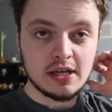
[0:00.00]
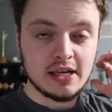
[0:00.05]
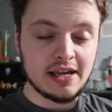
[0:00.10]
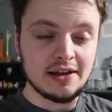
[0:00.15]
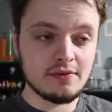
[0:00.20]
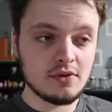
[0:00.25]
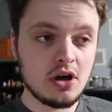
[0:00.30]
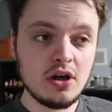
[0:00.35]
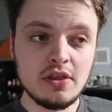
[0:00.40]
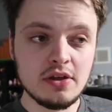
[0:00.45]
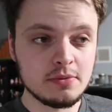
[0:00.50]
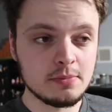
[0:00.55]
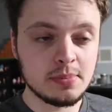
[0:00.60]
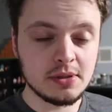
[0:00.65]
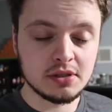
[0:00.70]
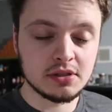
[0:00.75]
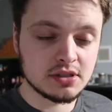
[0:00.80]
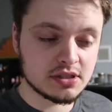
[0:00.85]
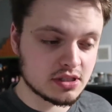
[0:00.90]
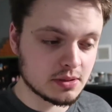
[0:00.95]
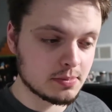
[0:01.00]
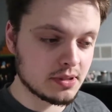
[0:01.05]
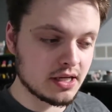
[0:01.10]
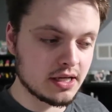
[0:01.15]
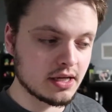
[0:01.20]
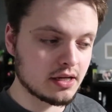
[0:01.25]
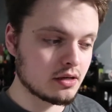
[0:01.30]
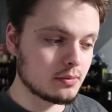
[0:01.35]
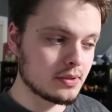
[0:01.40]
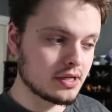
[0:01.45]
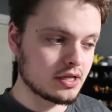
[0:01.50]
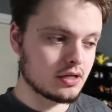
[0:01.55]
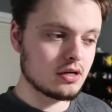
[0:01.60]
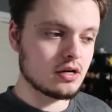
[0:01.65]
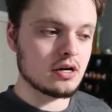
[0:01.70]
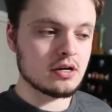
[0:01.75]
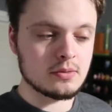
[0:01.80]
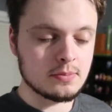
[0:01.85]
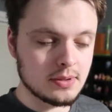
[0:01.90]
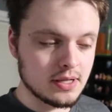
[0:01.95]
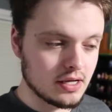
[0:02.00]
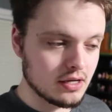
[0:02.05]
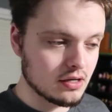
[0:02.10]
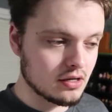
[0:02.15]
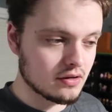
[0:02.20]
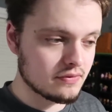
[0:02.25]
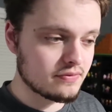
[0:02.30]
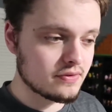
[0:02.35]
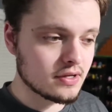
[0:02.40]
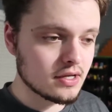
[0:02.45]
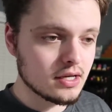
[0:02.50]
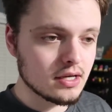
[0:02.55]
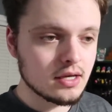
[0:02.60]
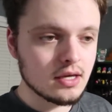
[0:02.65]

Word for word: I have other bills to pay. I got my car to pay off.